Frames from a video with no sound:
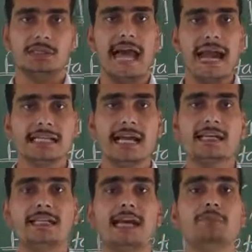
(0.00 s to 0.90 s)
at
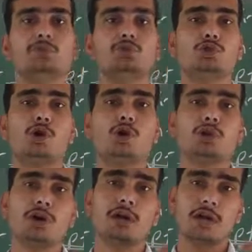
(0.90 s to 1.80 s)
that time you show
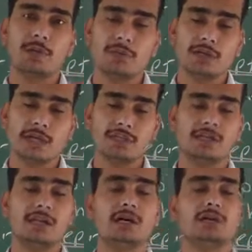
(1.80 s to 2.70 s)
your
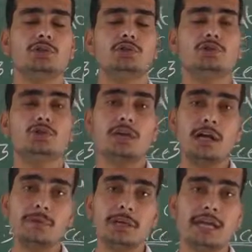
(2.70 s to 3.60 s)
communication, you should
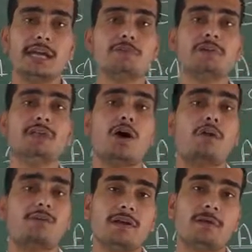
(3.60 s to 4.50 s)
communicate with the
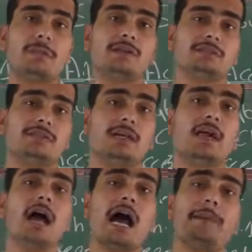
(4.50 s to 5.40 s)
offerer
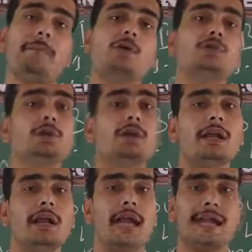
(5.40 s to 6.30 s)
person about
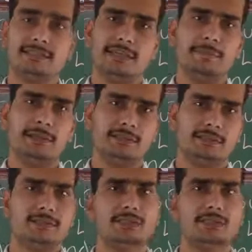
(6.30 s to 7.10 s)
your acceptance.